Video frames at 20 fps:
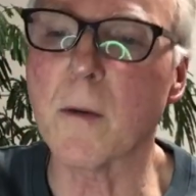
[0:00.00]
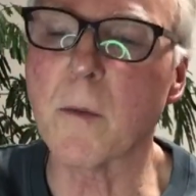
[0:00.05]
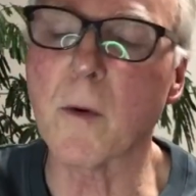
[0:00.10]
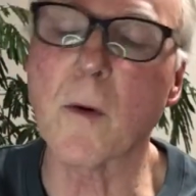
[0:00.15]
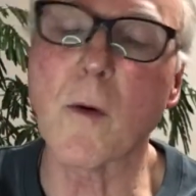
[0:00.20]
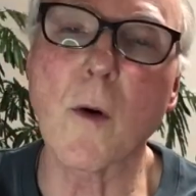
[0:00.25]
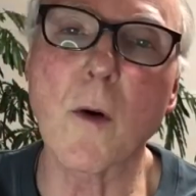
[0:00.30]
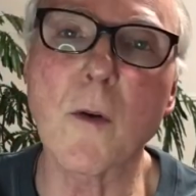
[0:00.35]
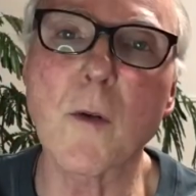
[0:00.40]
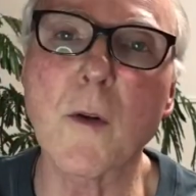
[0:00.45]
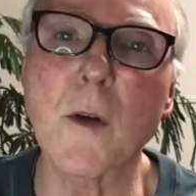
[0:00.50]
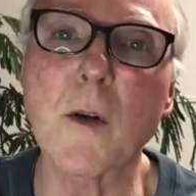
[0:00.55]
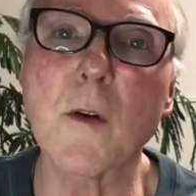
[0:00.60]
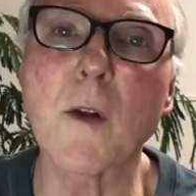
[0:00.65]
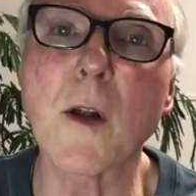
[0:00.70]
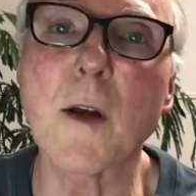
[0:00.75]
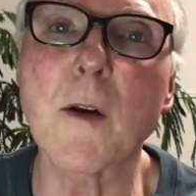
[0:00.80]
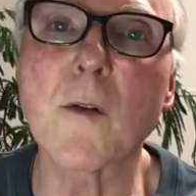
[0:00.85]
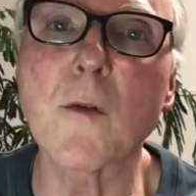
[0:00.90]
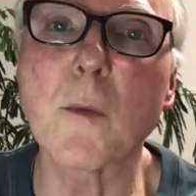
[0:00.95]
But of course, these
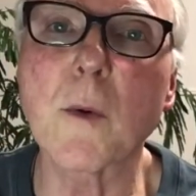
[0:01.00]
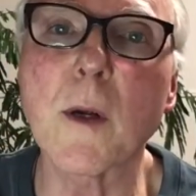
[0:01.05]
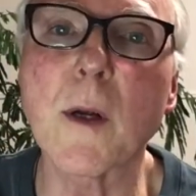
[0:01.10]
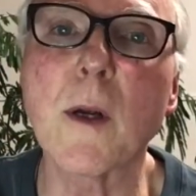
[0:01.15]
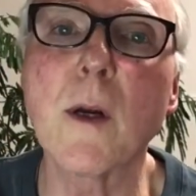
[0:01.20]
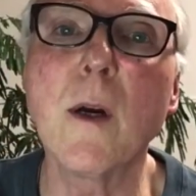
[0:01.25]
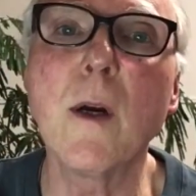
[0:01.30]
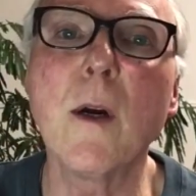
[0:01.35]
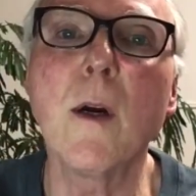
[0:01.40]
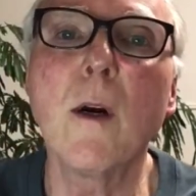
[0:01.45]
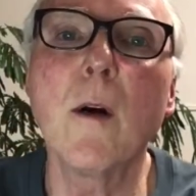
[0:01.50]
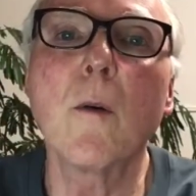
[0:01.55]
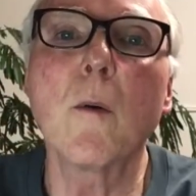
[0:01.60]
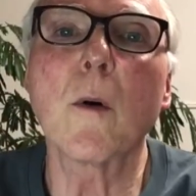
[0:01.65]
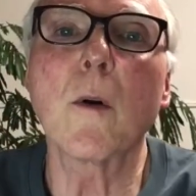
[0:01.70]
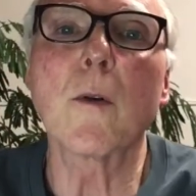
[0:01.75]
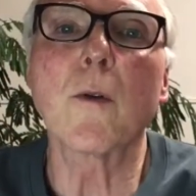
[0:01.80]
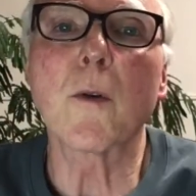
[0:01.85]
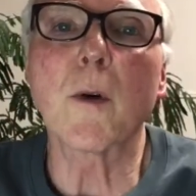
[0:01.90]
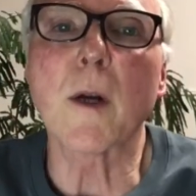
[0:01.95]
days we
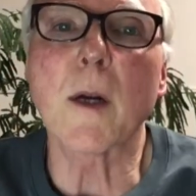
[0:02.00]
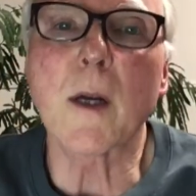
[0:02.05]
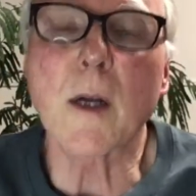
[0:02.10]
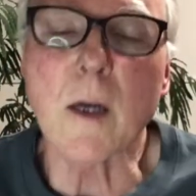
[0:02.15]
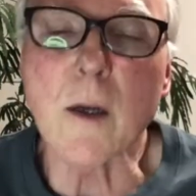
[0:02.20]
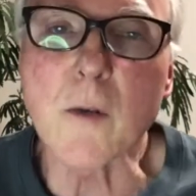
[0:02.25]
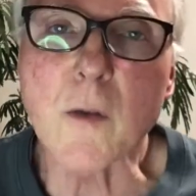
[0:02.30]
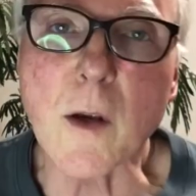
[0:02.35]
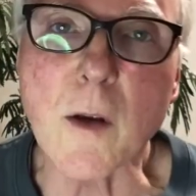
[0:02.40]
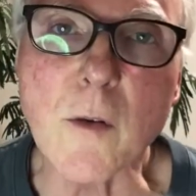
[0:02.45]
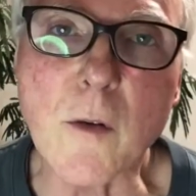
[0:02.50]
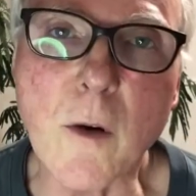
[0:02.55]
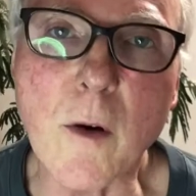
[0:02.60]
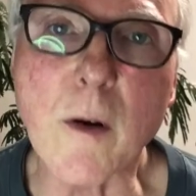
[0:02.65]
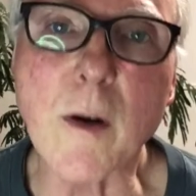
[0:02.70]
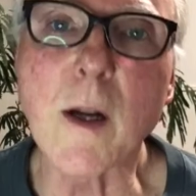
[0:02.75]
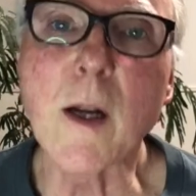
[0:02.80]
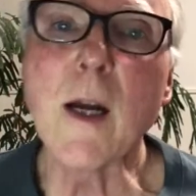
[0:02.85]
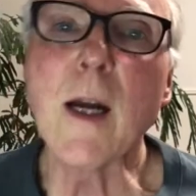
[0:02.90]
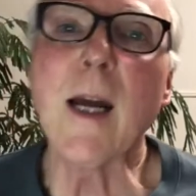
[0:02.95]
will drink a
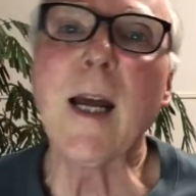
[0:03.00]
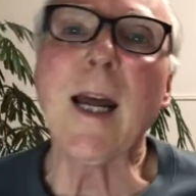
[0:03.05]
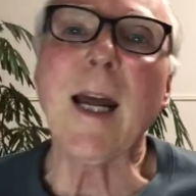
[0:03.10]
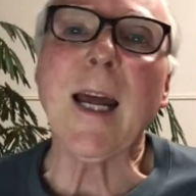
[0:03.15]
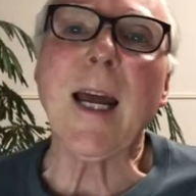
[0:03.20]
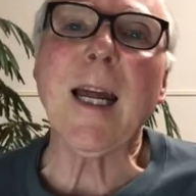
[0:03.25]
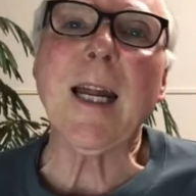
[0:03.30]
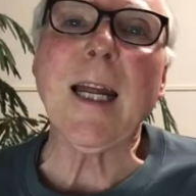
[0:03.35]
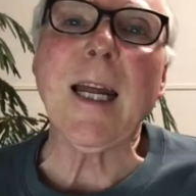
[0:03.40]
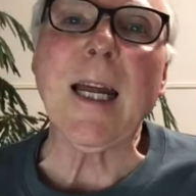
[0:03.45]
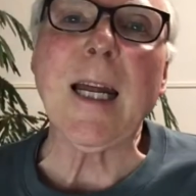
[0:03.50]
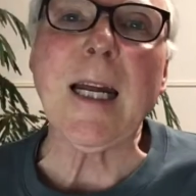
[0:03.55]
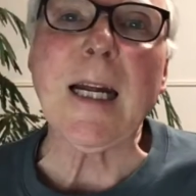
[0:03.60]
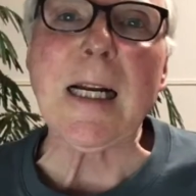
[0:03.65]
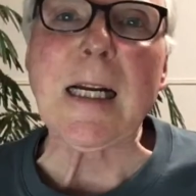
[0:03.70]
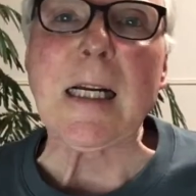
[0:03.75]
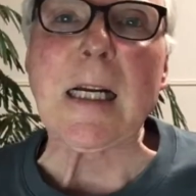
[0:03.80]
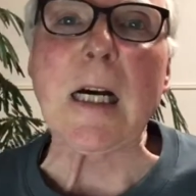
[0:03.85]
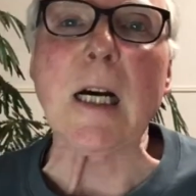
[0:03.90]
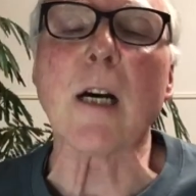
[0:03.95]
Saison any
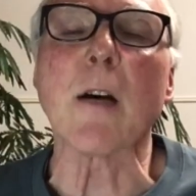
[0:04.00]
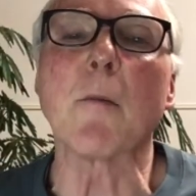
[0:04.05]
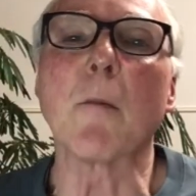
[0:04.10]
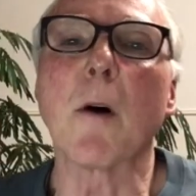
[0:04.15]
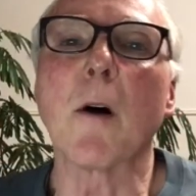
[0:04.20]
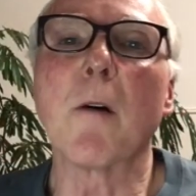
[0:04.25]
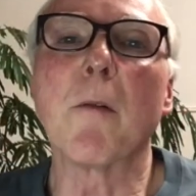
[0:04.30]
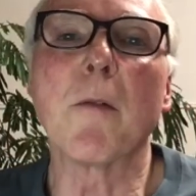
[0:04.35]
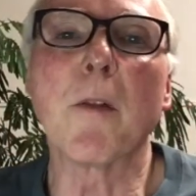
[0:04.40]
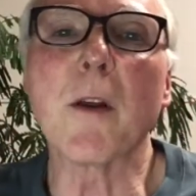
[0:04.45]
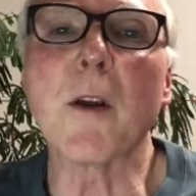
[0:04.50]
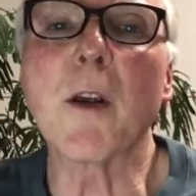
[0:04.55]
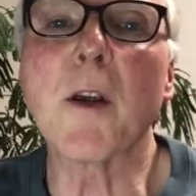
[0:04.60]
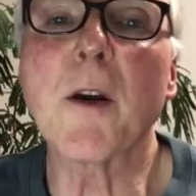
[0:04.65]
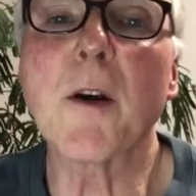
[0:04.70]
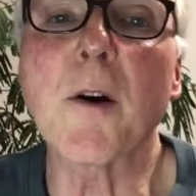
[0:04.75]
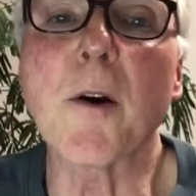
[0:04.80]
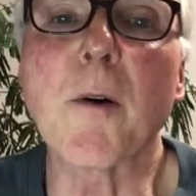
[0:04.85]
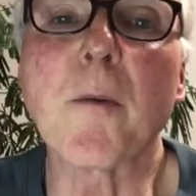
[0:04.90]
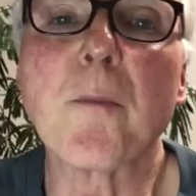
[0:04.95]
time of the
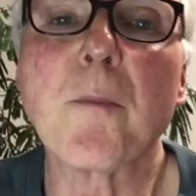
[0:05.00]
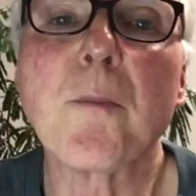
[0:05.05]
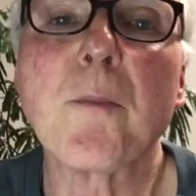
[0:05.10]
year.